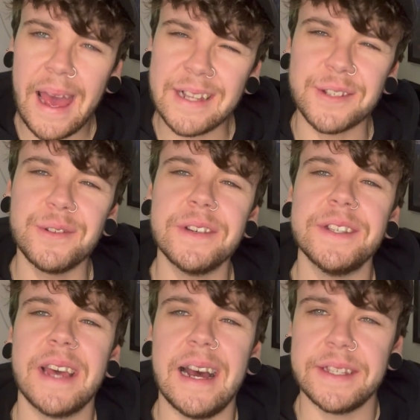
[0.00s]
it's Lucas,
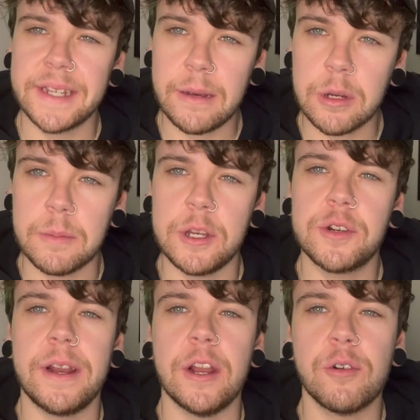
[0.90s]
and today we're going to be
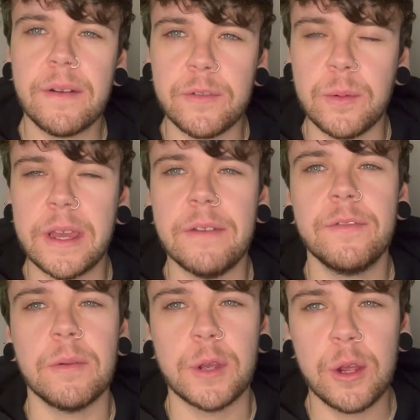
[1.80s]
trying Grapefruit Gift
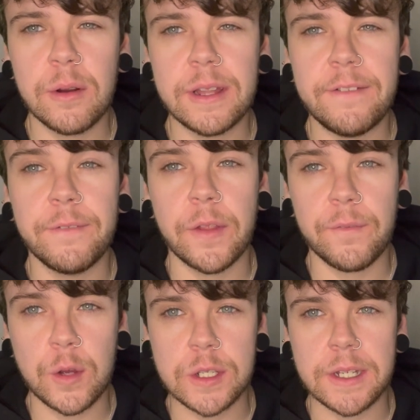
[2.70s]
from Curaleaf for the
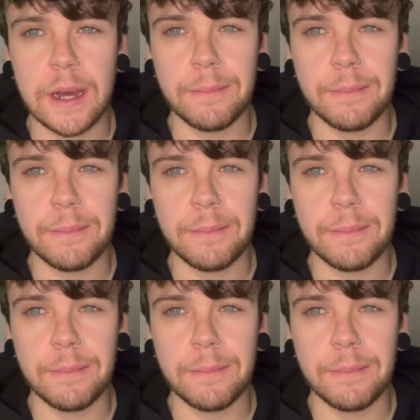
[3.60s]
first time.